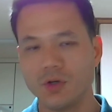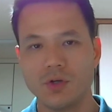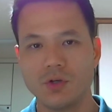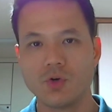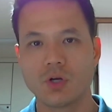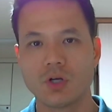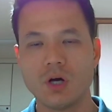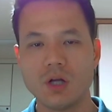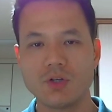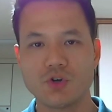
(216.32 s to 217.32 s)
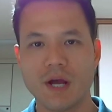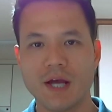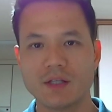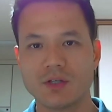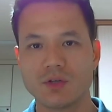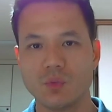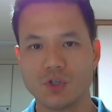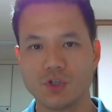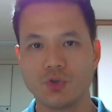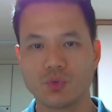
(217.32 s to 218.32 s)
your contract,
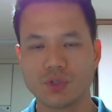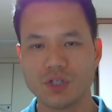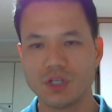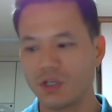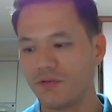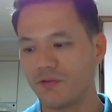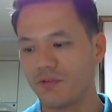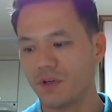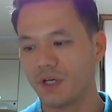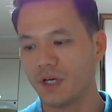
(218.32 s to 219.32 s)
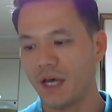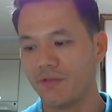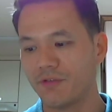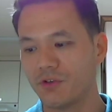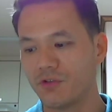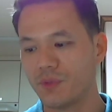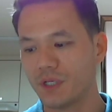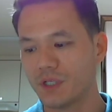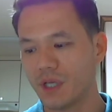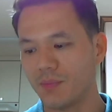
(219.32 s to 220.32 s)
which you'll receive after you've been
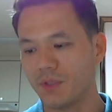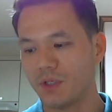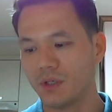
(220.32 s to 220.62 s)
accepted,